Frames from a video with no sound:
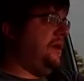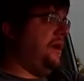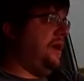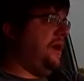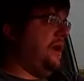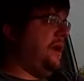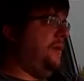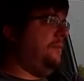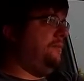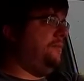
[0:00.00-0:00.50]

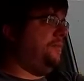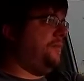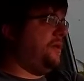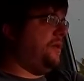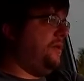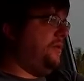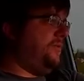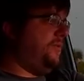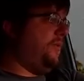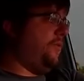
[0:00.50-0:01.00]

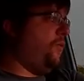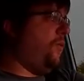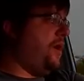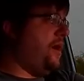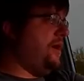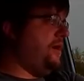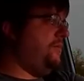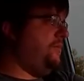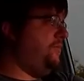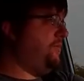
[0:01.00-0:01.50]
Um, for
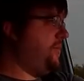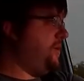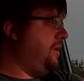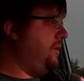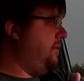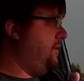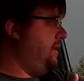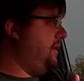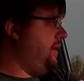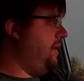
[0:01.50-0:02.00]
one,
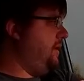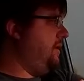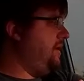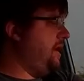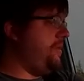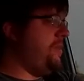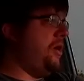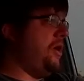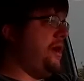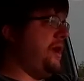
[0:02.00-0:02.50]
the
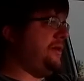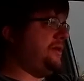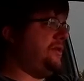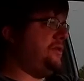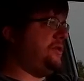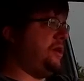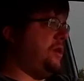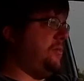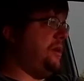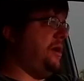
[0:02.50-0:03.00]
W R X's
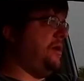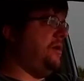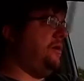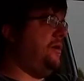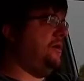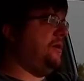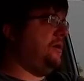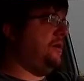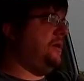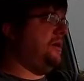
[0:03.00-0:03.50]
turbo
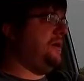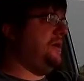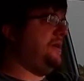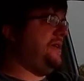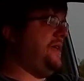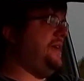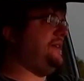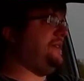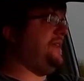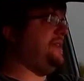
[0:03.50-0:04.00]

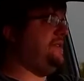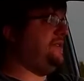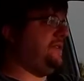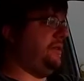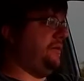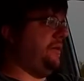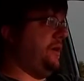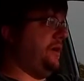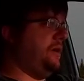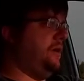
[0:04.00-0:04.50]
kicks in
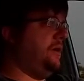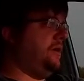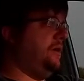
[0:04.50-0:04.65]
sooner.